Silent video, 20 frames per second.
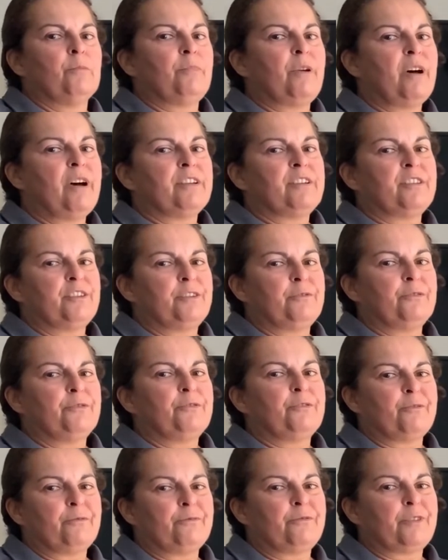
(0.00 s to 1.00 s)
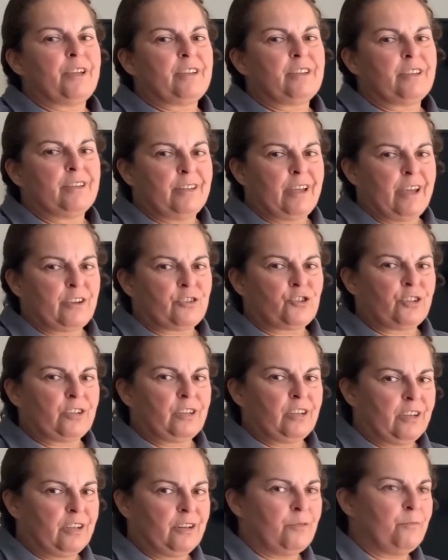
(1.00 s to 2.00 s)
but you don't know if they can
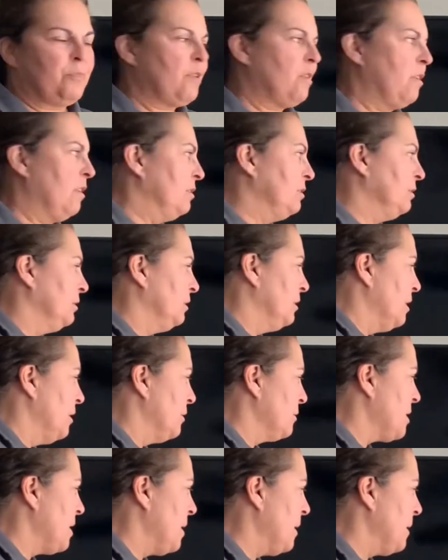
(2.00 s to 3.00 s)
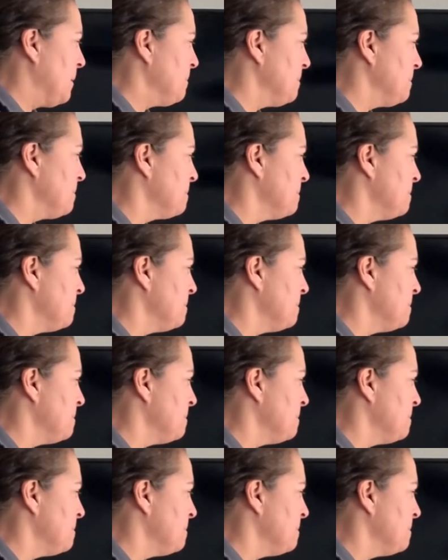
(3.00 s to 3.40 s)
actually hit a ball, okay?